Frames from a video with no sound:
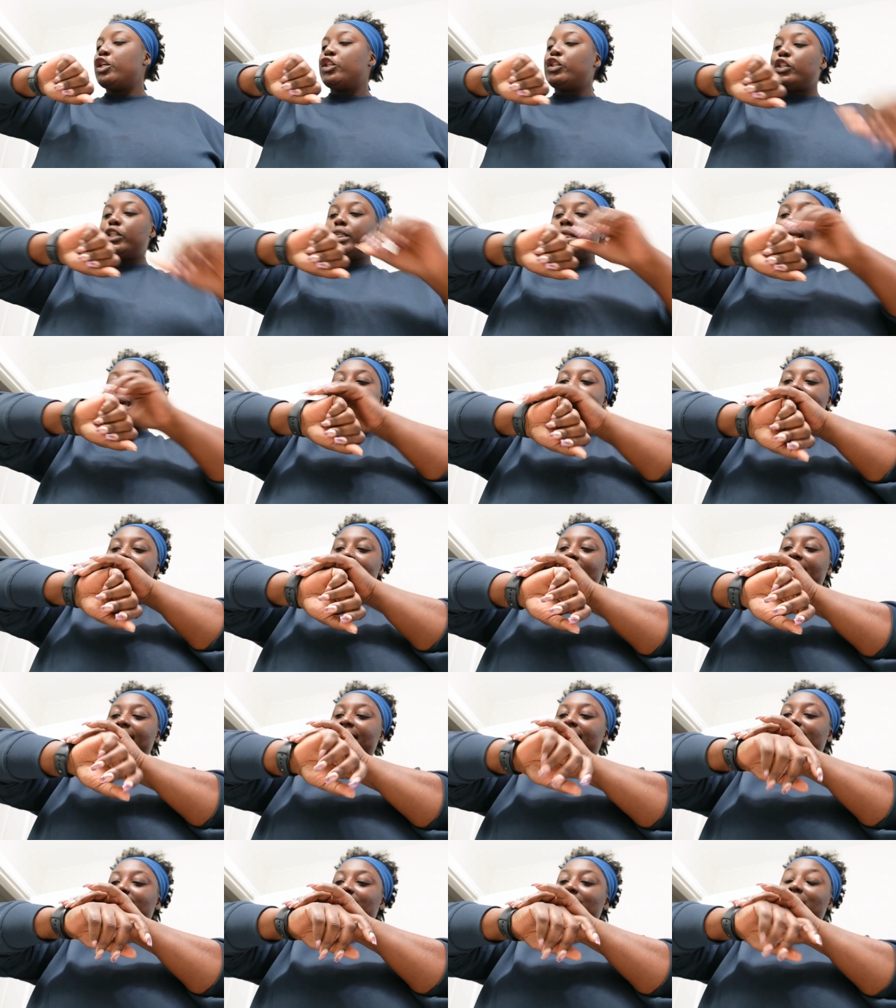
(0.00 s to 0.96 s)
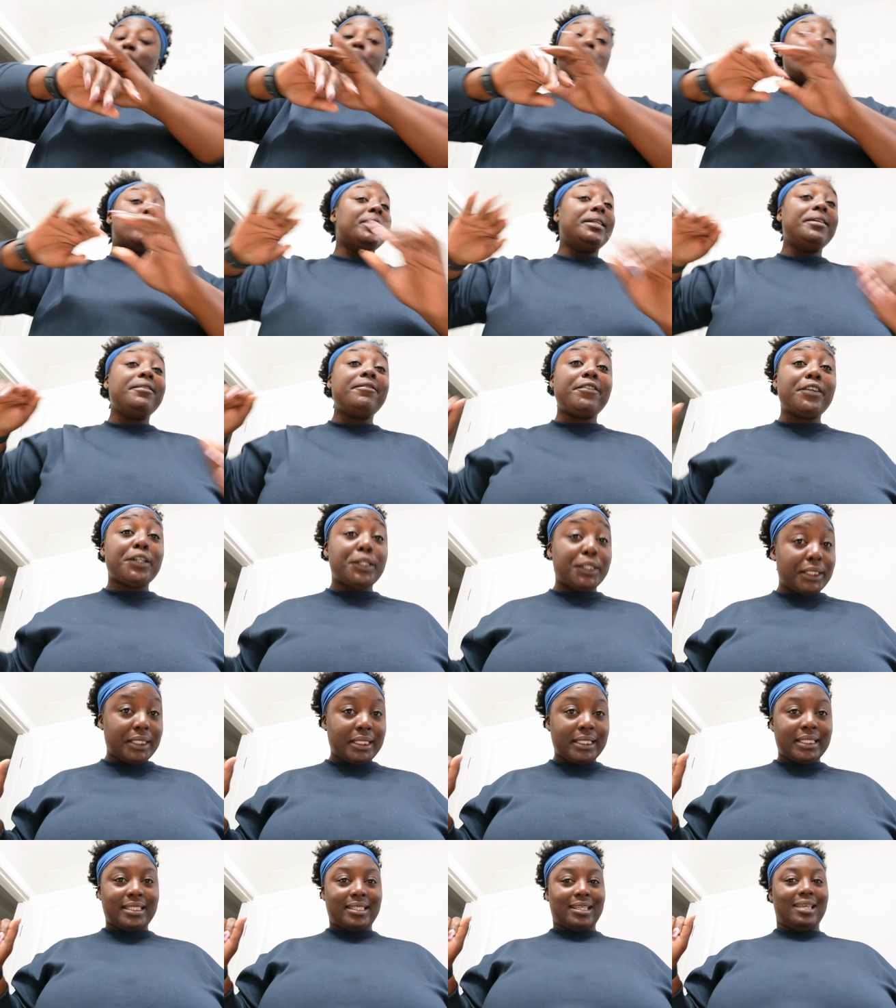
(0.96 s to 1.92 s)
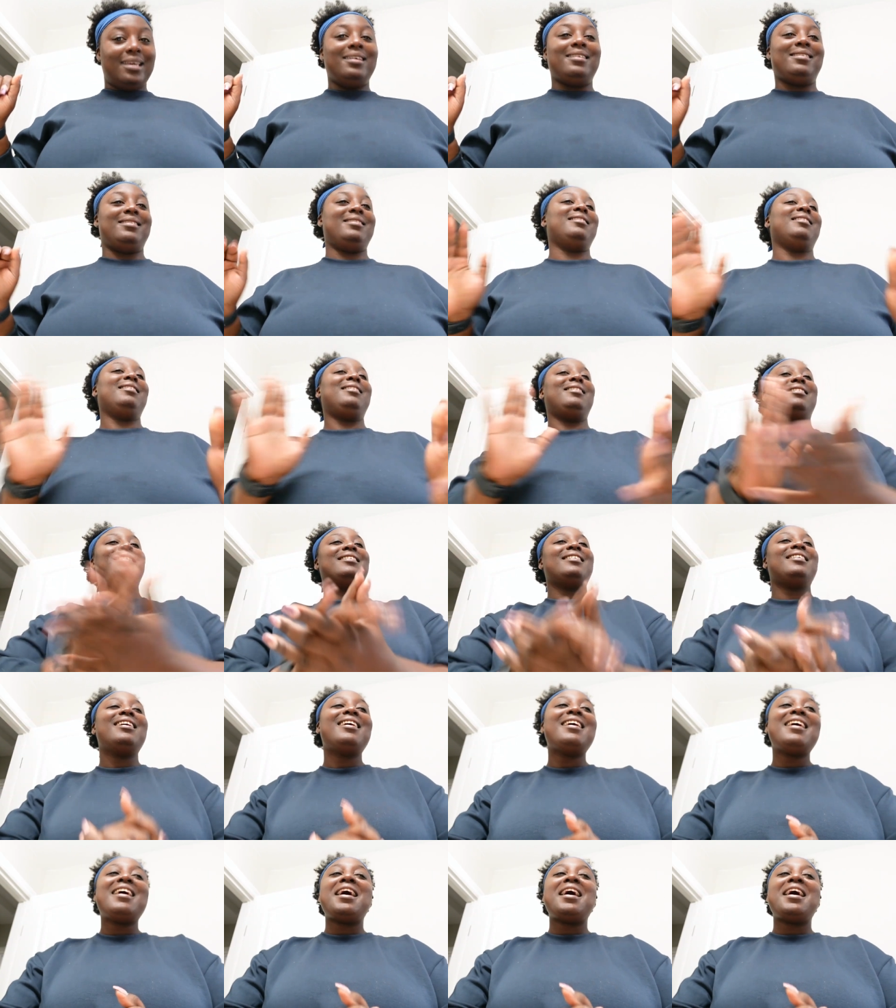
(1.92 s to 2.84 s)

Today is the 21st.